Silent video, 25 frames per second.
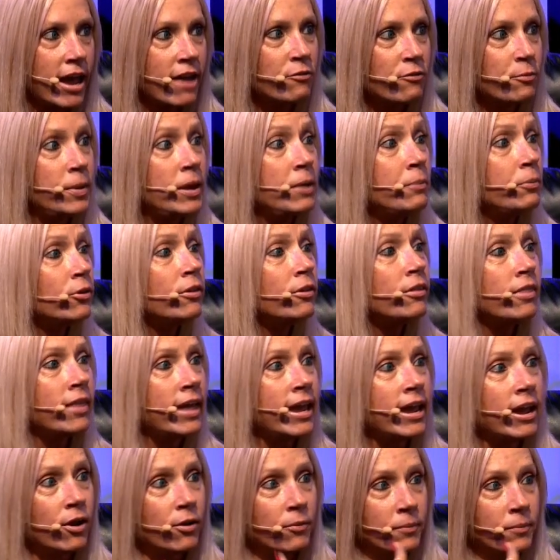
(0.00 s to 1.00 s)
People are
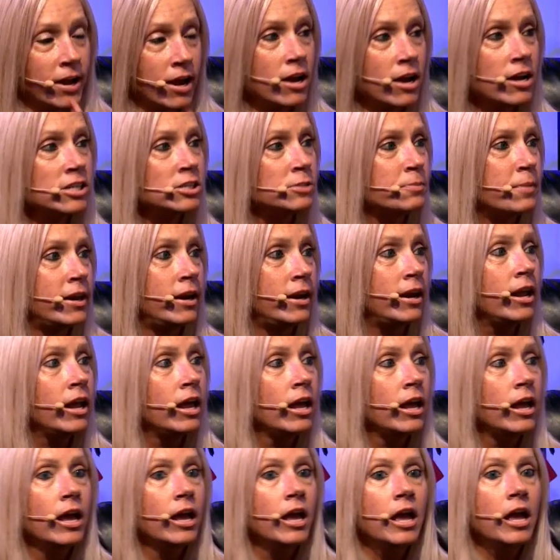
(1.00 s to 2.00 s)
there. My husband,
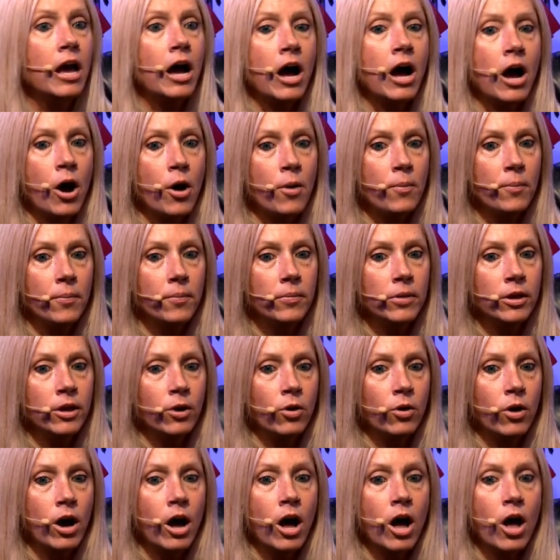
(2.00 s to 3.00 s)

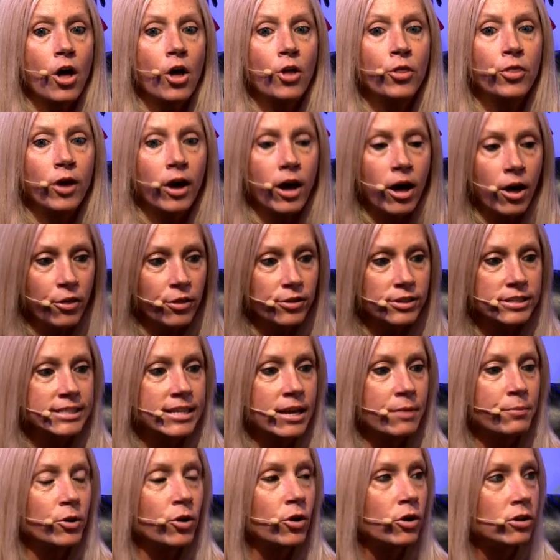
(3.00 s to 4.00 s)
the other
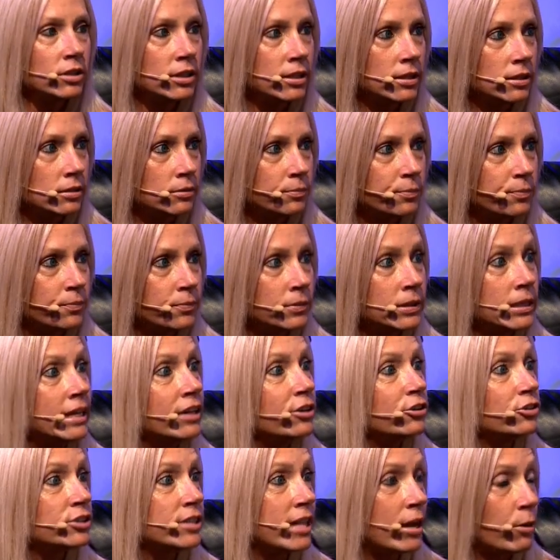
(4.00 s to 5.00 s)
seminar
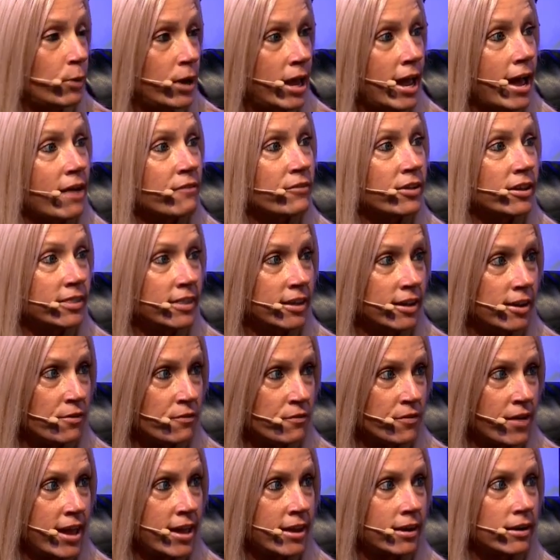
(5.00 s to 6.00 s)
leaders that we have at the
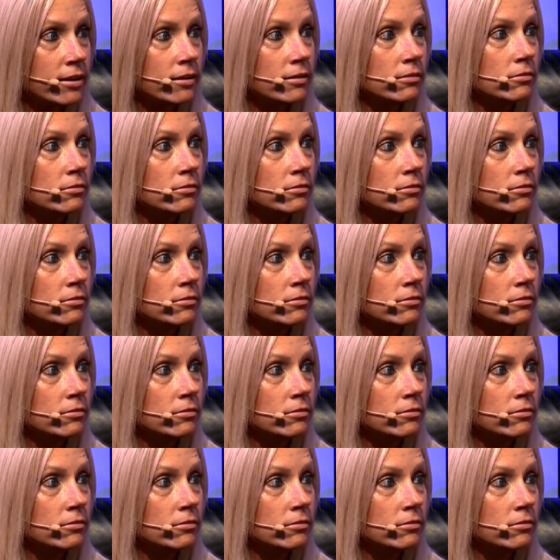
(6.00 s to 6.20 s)
event,